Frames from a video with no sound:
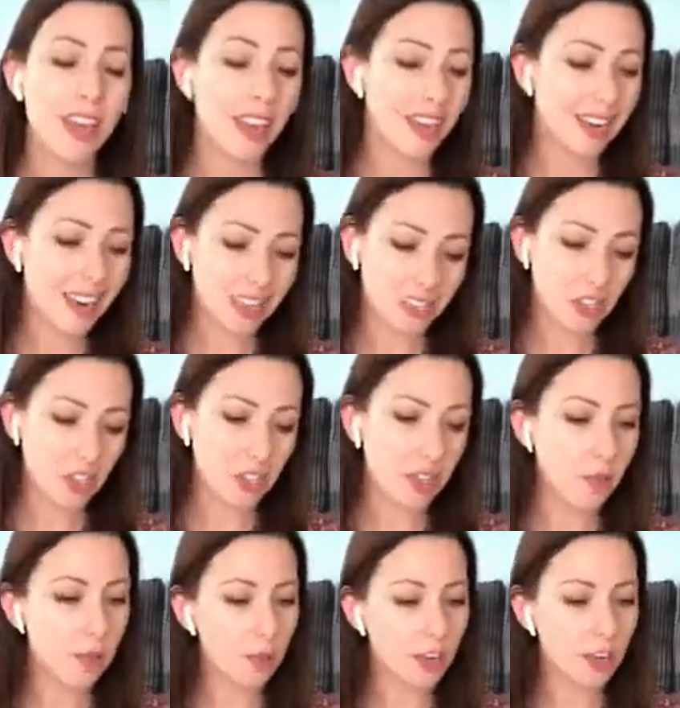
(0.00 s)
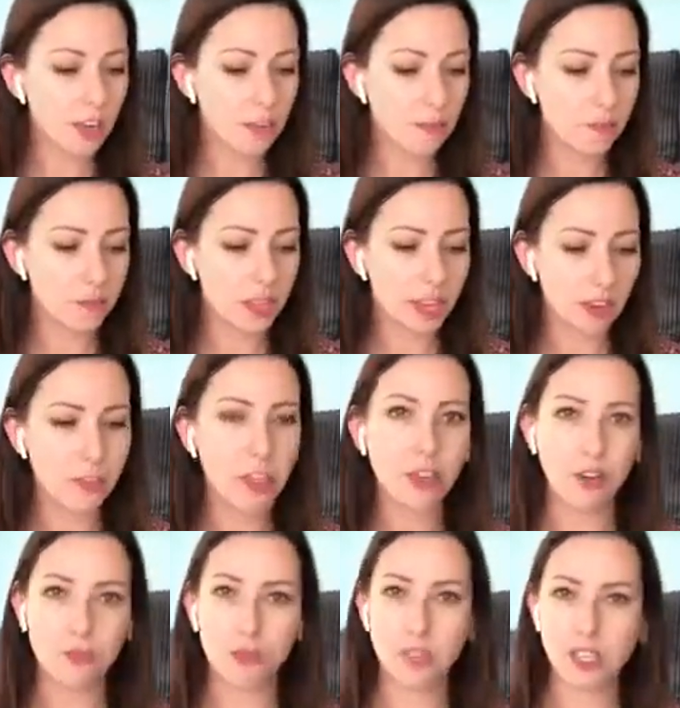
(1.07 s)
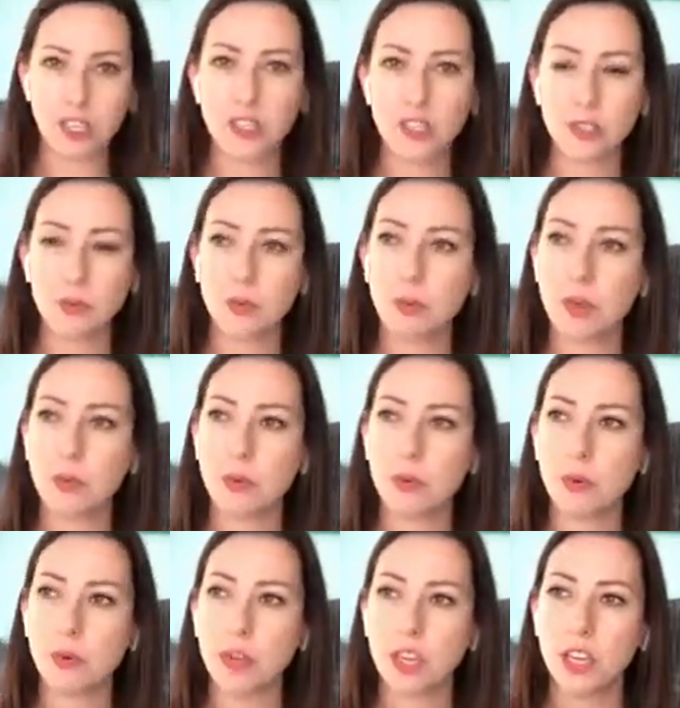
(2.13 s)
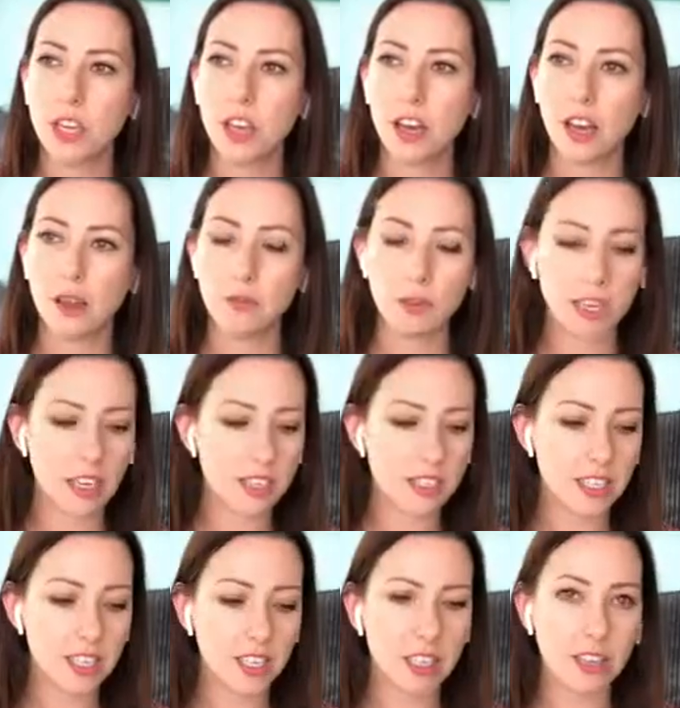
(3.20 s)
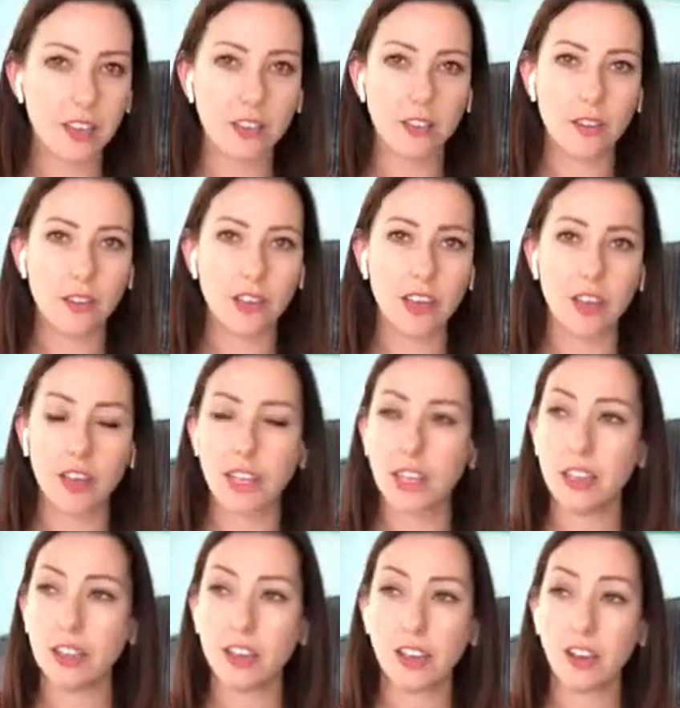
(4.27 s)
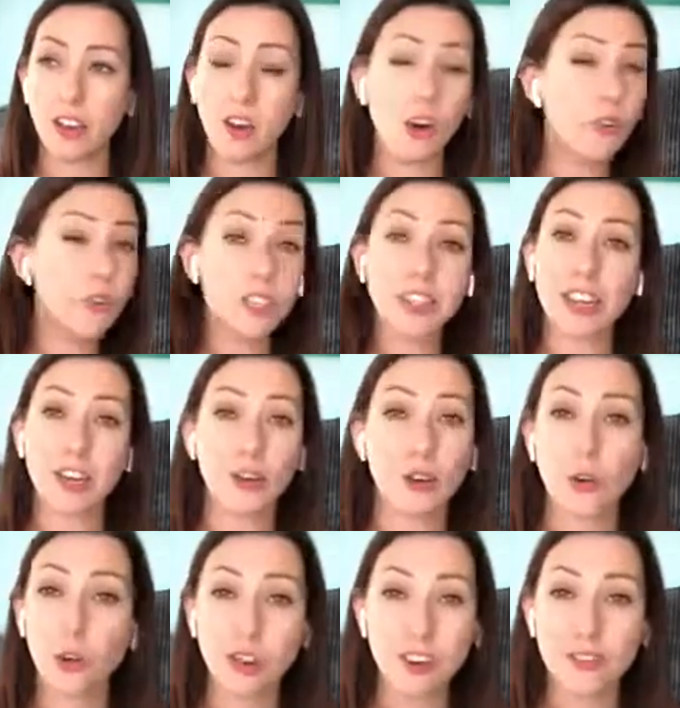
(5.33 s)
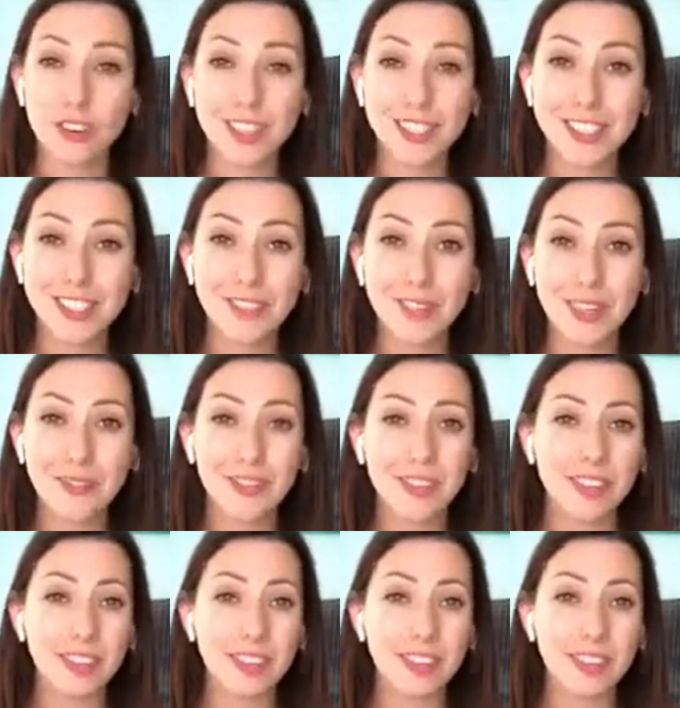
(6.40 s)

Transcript: And actually, when I'm having conversations with people, I'm realizing that often they're not qualified to do it.